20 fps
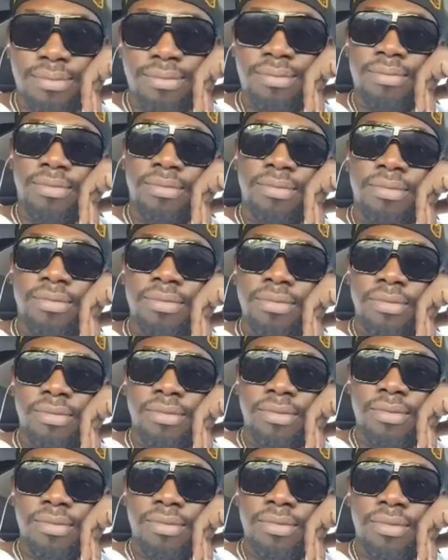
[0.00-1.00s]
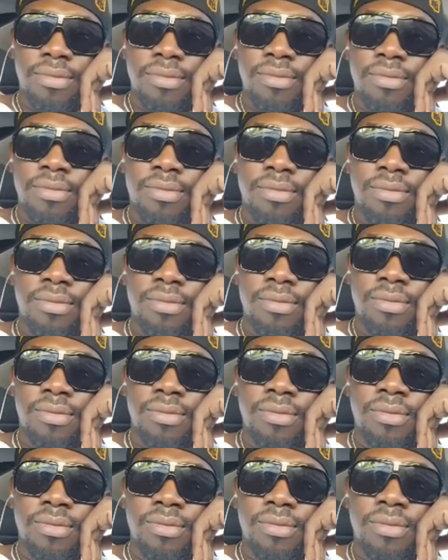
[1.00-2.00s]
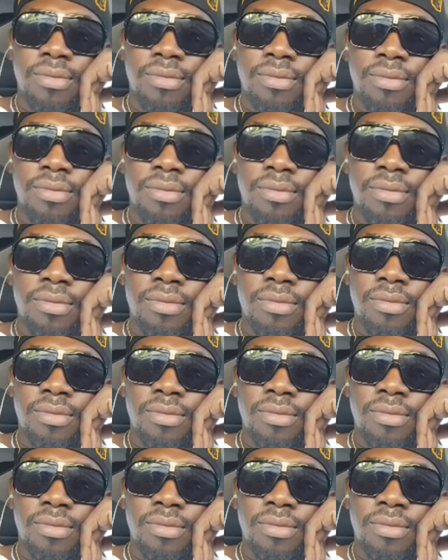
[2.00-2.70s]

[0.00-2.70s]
(silence)